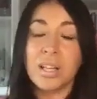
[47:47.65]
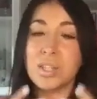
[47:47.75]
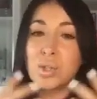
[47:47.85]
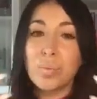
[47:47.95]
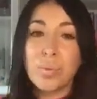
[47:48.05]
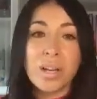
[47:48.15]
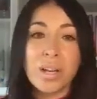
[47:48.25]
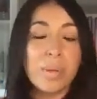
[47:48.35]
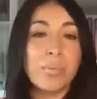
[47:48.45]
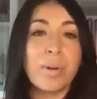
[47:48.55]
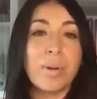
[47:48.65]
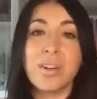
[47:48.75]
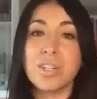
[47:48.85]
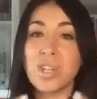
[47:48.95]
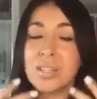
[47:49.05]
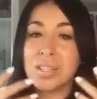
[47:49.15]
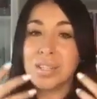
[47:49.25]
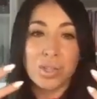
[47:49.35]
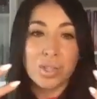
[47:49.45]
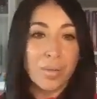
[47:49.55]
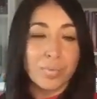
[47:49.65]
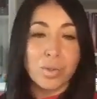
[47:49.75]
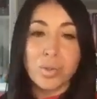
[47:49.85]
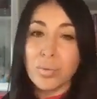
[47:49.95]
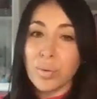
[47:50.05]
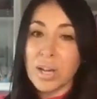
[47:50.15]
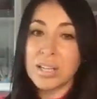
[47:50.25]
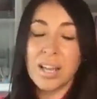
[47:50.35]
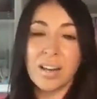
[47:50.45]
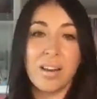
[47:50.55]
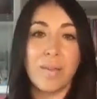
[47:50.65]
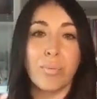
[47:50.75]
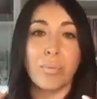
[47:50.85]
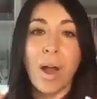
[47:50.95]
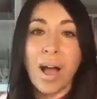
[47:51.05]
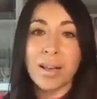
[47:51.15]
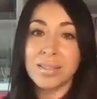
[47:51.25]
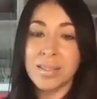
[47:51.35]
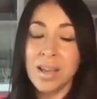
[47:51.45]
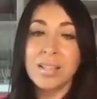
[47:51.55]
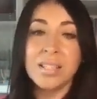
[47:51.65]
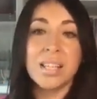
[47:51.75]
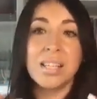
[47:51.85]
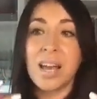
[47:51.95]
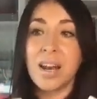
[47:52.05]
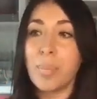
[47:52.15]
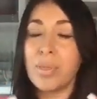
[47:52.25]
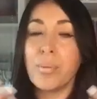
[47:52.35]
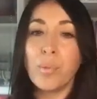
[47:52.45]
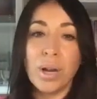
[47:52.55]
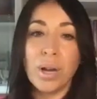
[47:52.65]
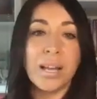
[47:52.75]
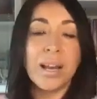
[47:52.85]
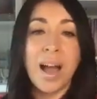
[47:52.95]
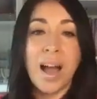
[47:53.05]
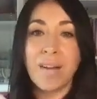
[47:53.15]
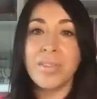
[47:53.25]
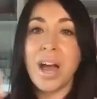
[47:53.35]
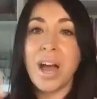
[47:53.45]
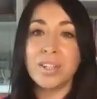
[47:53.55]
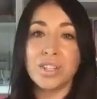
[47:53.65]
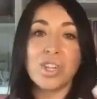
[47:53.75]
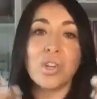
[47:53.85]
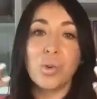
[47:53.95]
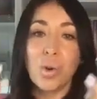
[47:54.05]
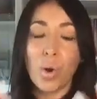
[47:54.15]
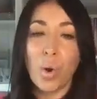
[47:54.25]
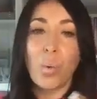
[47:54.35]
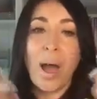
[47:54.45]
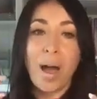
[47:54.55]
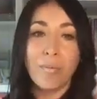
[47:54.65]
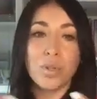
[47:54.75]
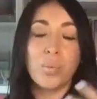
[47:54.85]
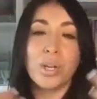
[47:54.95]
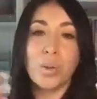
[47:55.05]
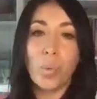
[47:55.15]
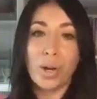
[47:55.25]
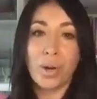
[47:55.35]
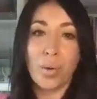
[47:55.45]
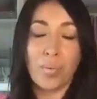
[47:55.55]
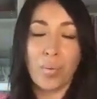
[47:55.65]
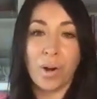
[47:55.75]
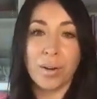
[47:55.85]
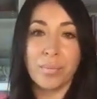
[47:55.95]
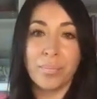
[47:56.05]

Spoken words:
You've got to be re-energizing yourself. You've got to get enough rest to get up in the morning and have the energy to go after what you want to go for.